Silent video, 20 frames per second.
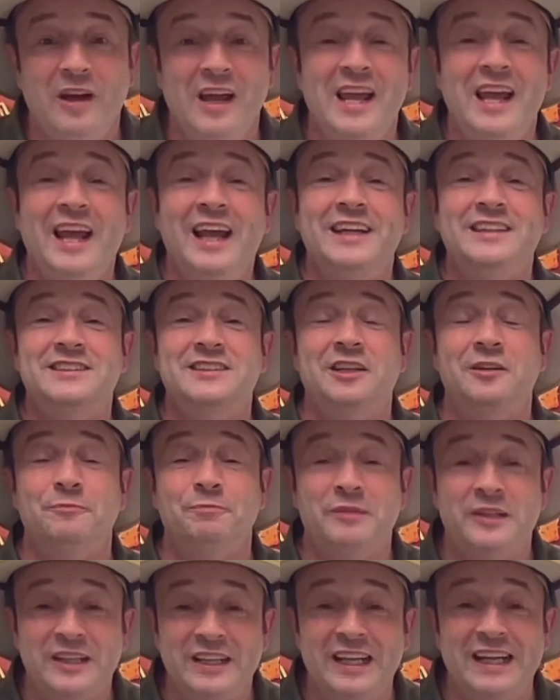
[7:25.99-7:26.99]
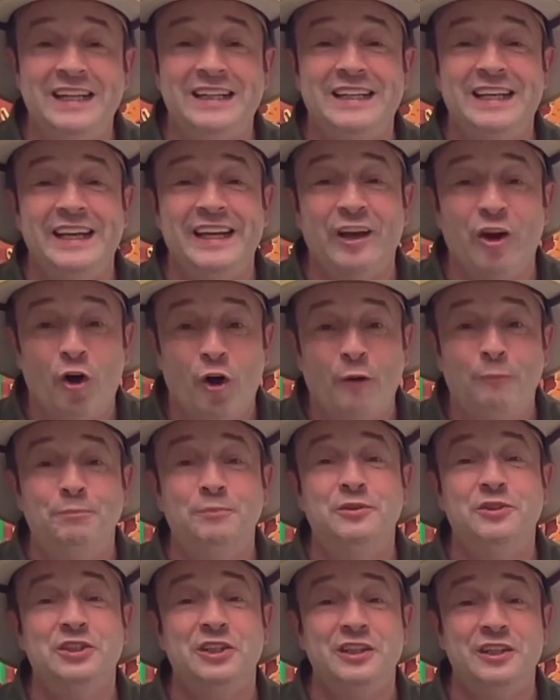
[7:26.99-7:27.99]
It's completely up
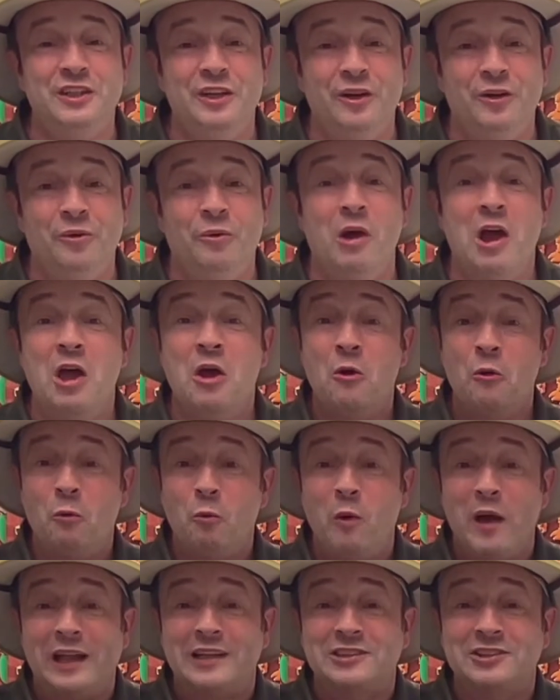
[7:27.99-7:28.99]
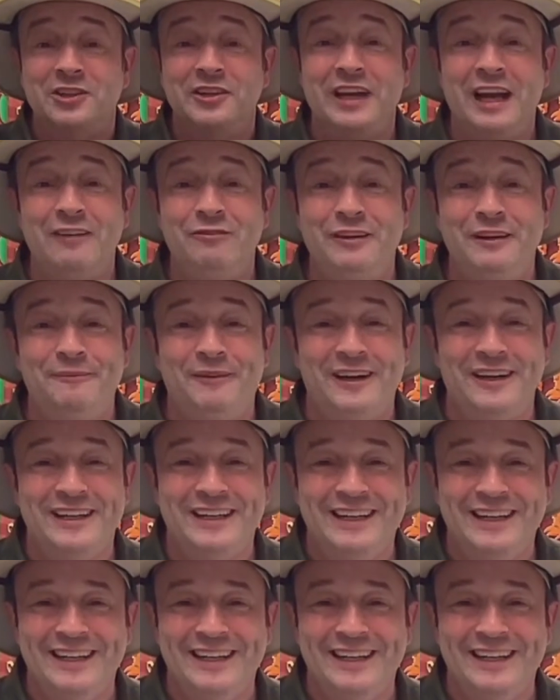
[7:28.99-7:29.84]
to you. Well done, everybody.